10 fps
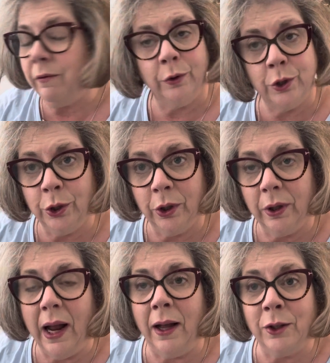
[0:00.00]
for
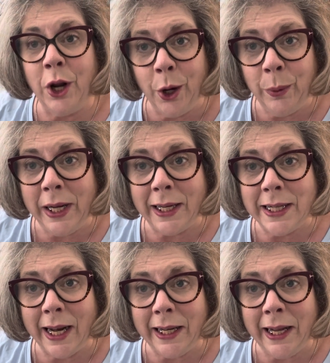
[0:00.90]
sure. I'll know when I
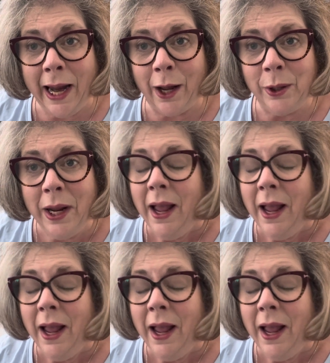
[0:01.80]
take it out.